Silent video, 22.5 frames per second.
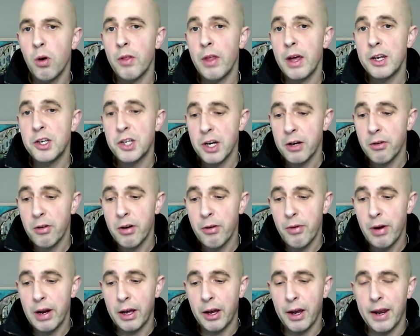what they're
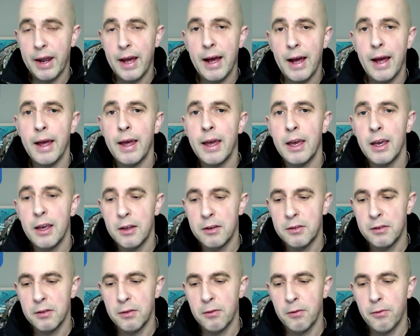generally really good at
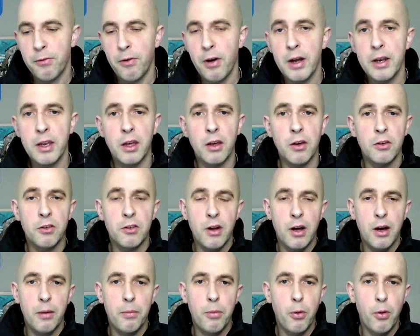is finding your
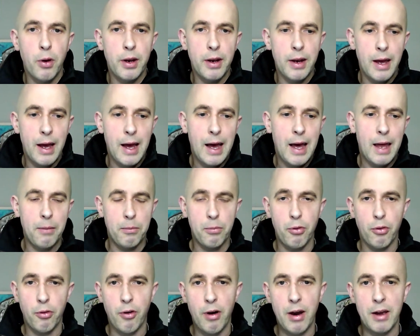start point and
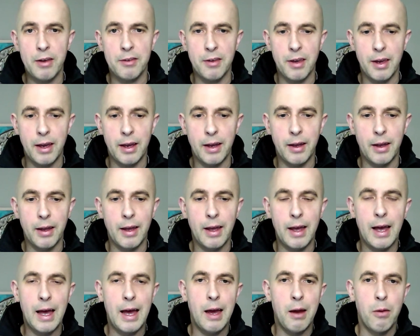progressing
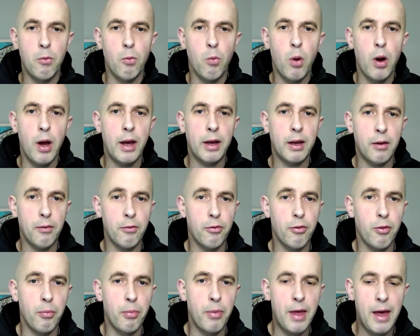and working
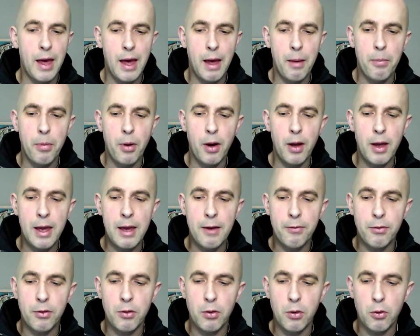from there. But
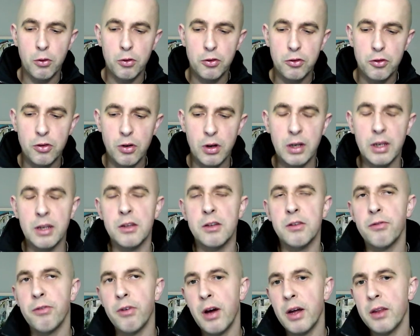if you're struggling
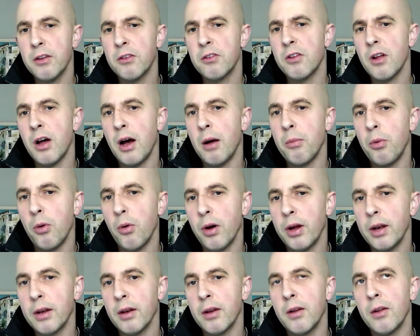to find a start
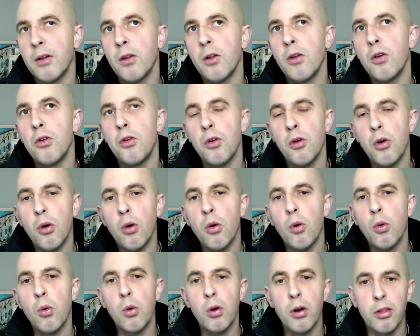point, not
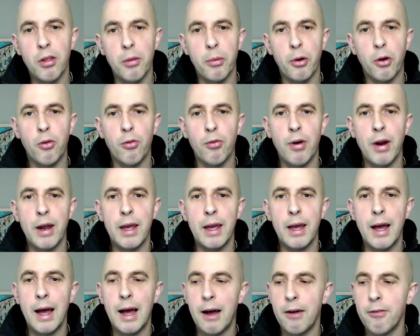all of them are
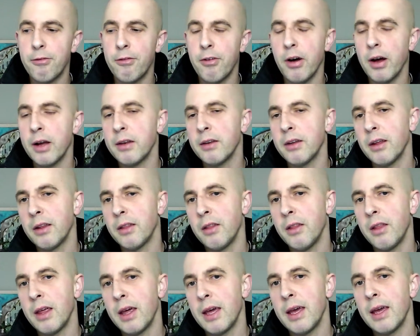great at
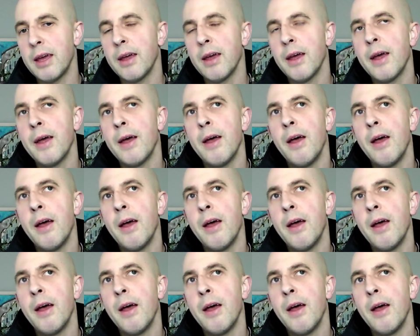finding the